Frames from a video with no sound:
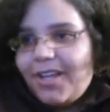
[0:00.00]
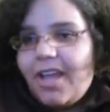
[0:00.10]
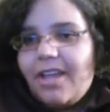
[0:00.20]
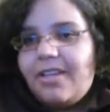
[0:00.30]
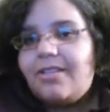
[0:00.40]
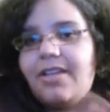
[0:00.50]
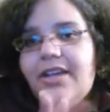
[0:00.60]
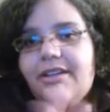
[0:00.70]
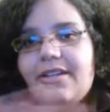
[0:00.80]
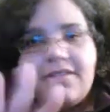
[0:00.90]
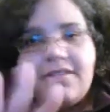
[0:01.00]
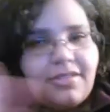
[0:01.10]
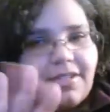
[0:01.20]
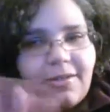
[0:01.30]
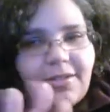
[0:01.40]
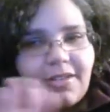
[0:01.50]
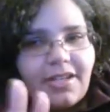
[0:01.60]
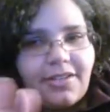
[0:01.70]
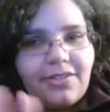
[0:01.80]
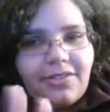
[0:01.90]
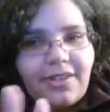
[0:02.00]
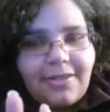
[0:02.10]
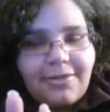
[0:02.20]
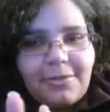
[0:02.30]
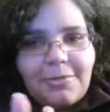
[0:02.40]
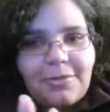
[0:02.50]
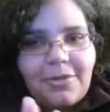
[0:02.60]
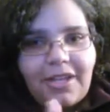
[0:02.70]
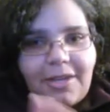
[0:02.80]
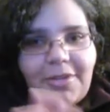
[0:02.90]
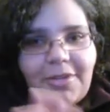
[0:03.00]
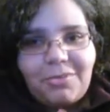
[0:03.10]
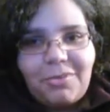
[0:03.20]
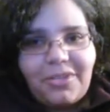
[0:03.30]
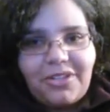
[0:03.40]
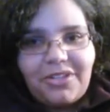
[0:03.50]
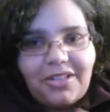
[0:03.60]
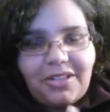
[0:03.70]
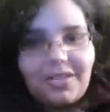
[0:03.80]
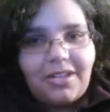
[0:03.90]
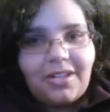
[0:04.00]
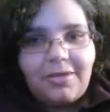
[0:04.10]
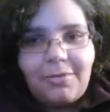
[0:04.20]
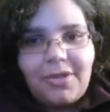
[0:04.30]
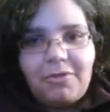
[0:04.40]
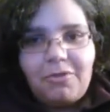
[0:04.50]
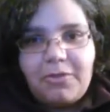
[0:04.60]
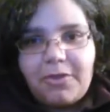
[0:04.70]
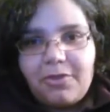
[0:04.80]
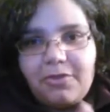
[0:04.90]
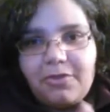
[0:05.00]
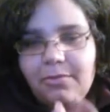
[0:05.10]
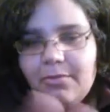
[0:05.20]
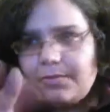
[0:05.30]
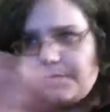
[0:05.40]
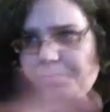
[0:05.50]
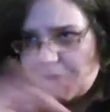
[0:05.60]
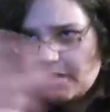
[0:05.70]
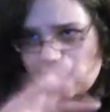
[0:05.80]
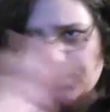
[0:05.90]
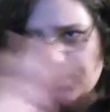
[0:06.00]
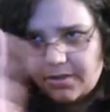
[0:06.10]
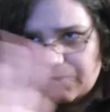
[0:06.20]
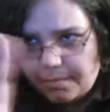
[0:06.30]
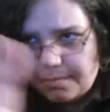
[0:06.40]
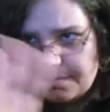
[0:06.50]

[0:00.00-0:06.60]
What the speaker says: And it's not a secret that he's Jack the Ripper. Like, I'm not spoiling that. That's the big reveal from all the other